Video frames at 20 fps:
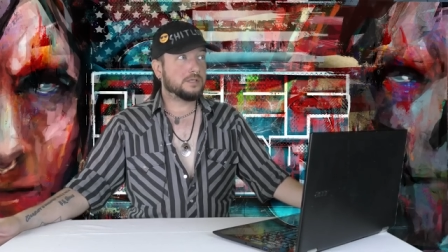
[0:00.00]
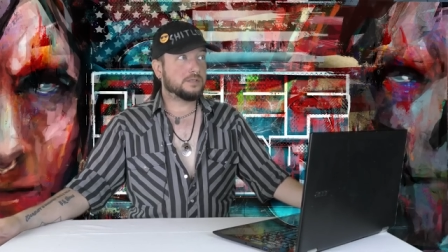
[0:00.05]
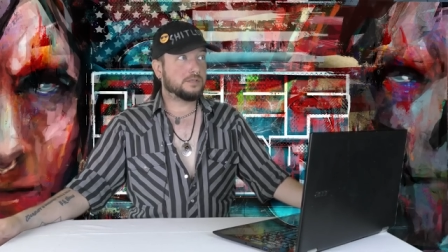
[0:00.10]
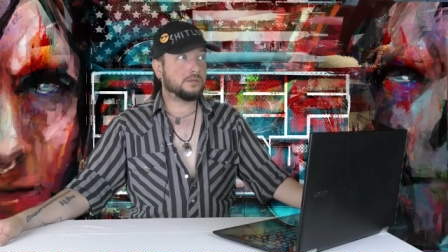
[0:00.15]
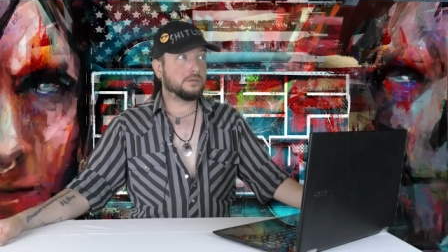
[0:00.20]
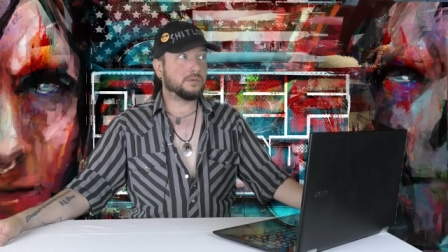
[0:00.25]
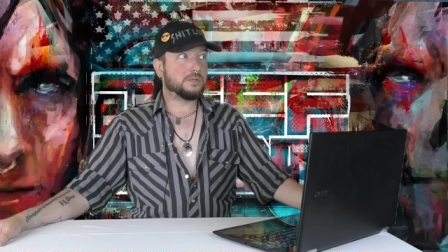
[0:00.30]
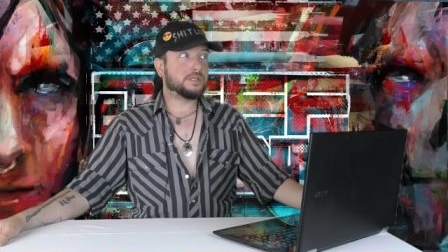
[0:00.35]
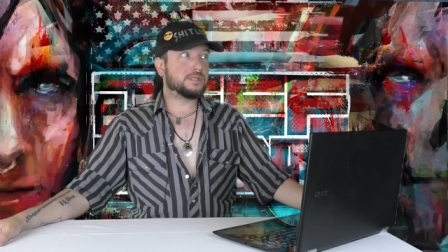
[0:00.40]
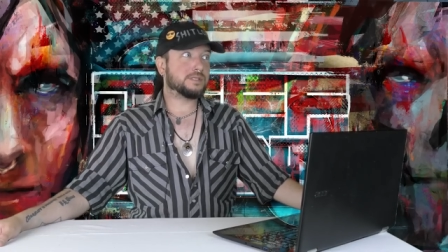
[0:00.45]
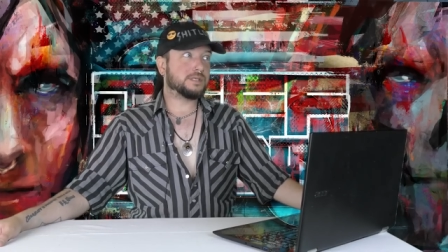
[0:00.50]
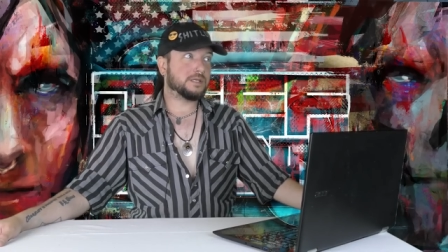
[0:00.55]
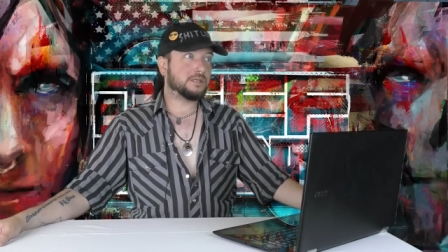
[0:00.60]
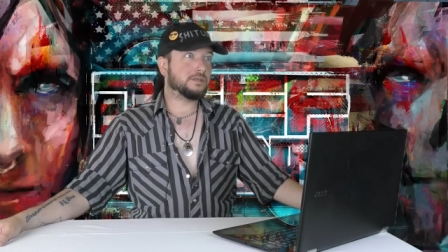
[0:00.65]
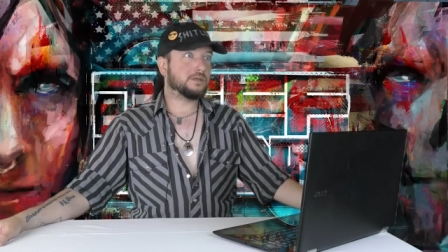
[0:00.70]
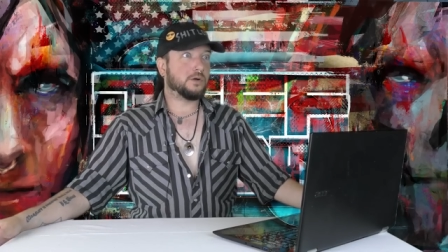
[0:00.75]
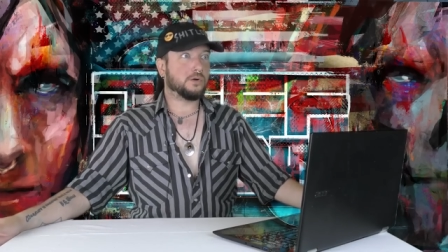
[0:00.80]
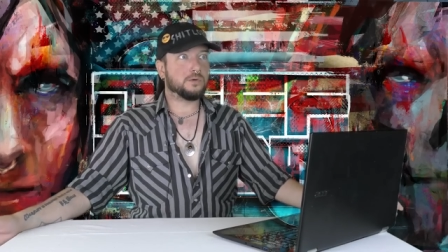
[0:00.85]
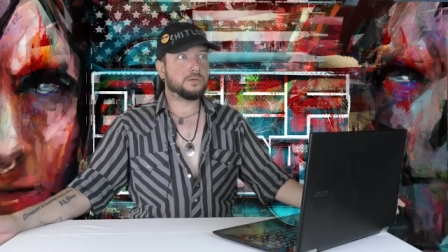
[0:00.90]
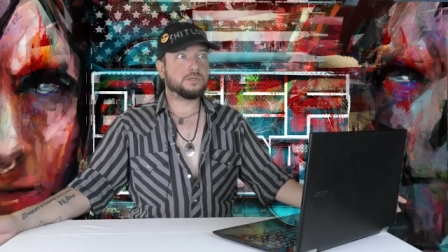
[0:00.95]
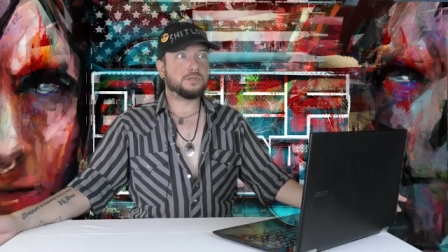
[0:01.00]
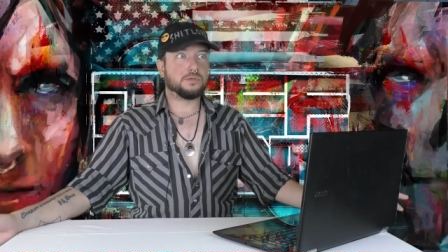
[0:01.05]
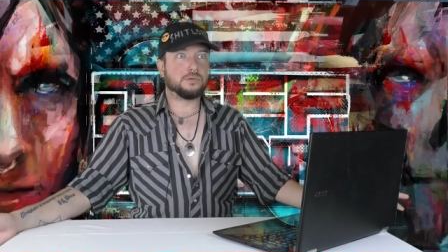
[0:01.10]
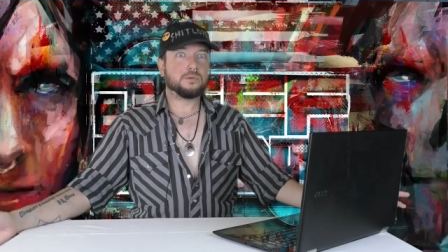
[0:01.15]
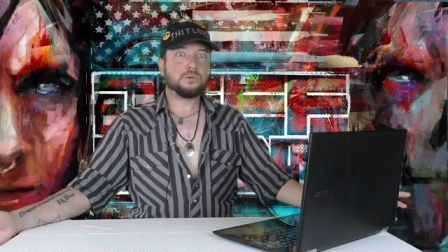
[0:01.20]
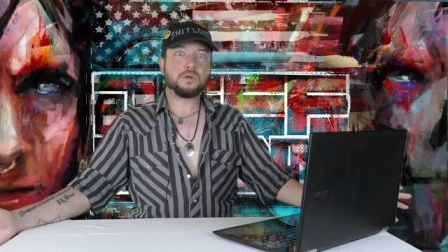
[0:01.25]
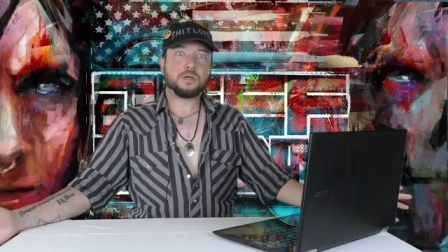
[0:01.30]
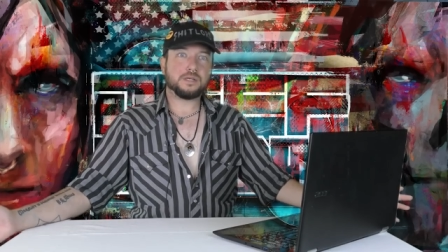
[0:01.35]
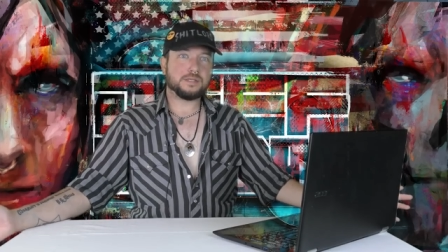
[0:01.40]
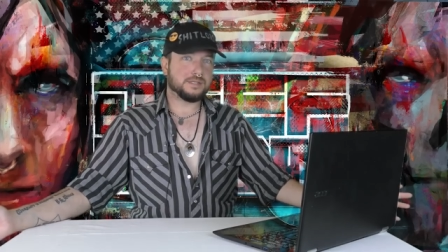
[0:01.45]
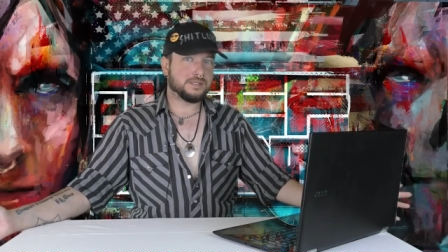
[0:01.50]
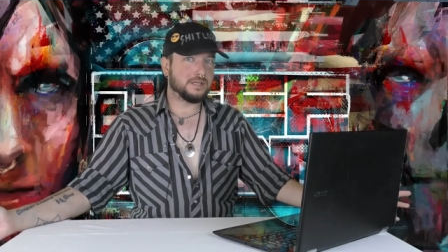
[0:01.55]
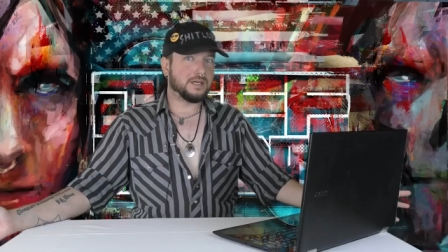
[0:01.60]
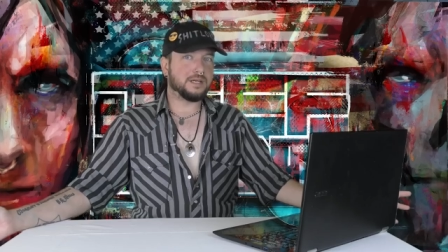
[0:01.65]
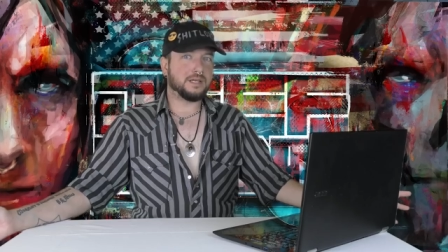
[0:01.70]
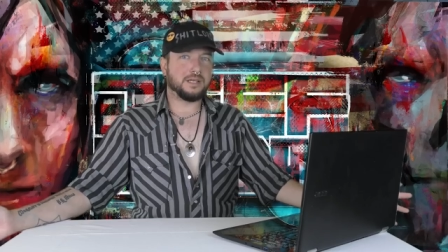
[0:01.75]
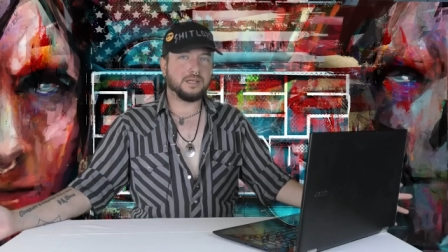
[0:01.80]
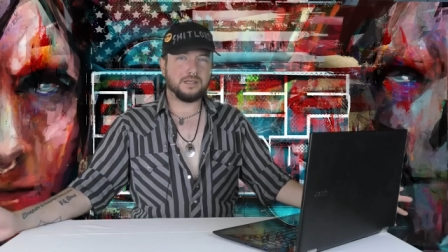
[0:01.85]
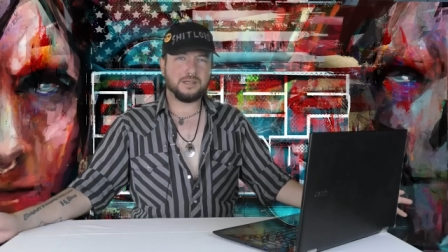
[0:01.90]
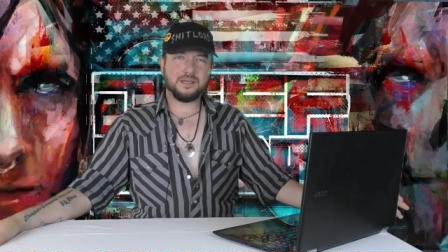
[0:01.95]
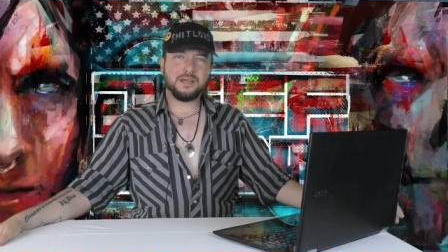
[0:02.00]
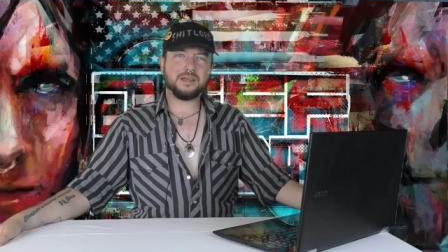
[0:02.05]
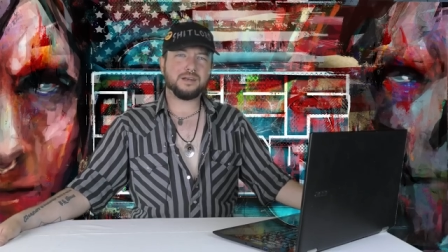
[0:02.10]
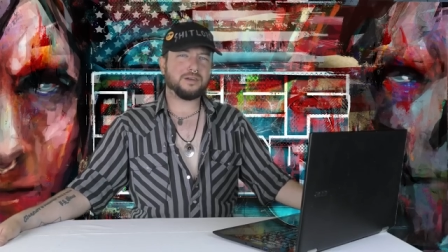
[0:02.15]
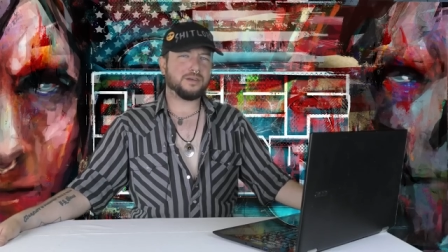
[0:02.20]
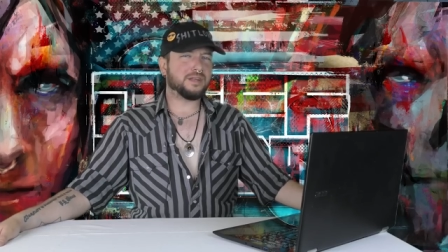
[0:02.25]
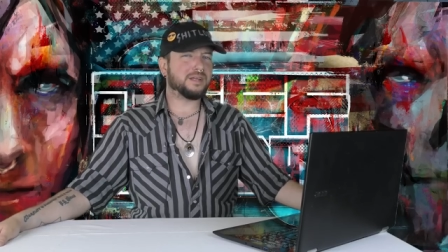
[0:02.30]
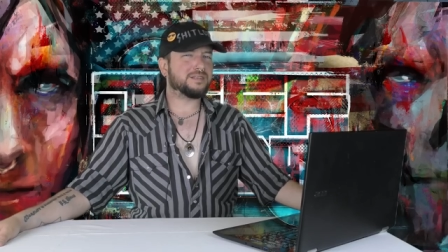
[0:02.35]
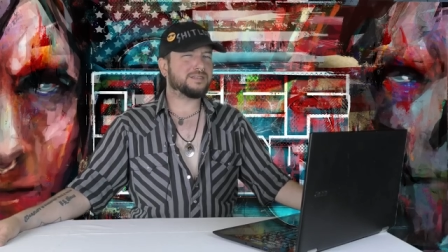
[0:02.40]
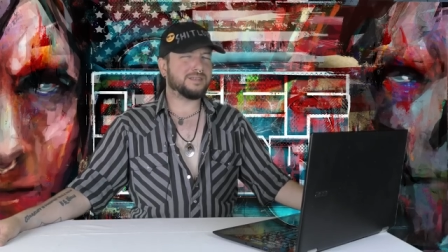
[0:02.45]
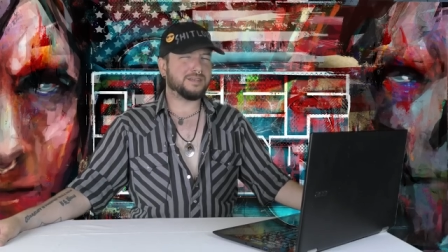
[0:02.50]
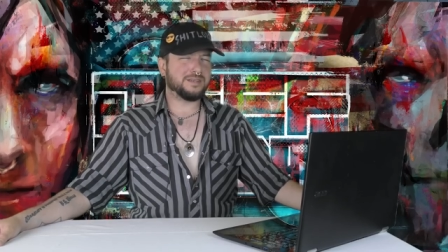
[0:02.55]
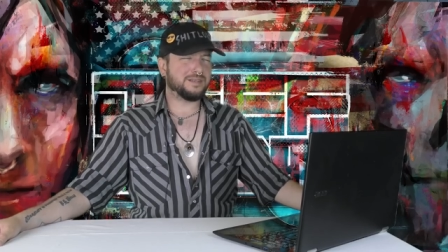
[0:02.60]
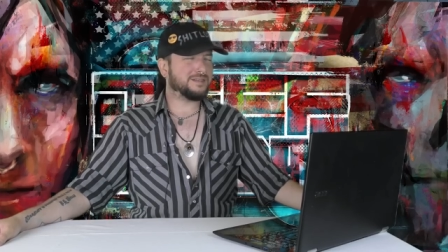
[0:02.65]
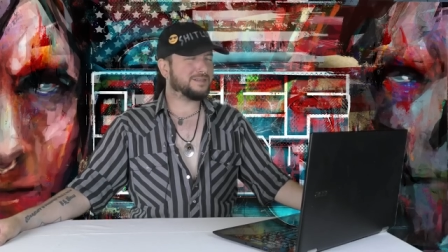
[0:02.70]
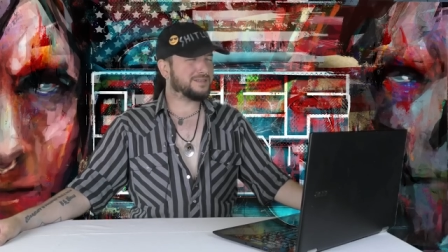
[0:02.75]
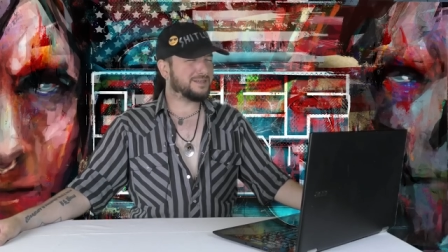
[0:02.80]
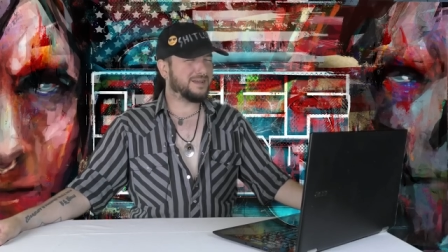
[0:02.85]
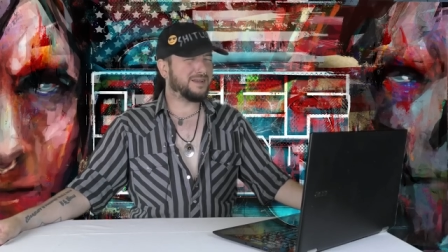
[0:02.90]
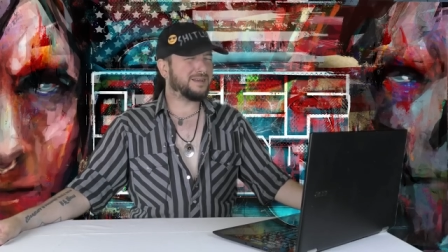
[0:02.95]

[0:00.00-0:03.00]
to instead go do a study. Yeah, no, that's a that's a